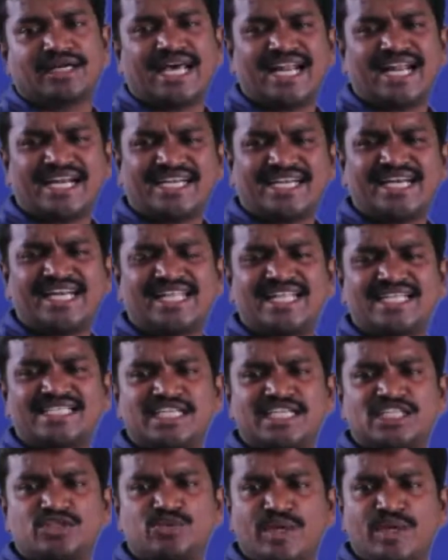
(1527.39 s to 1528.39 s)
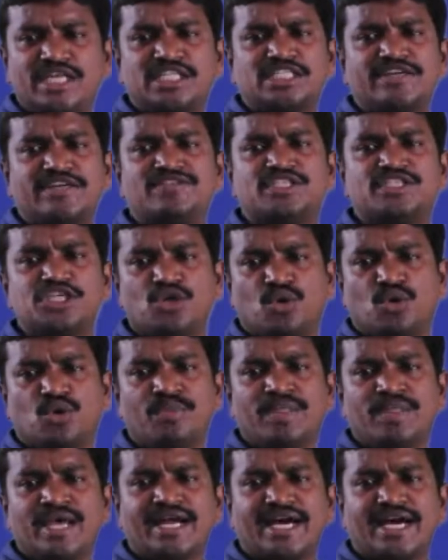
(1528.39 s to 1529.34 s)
Correct it in the sense we received 0.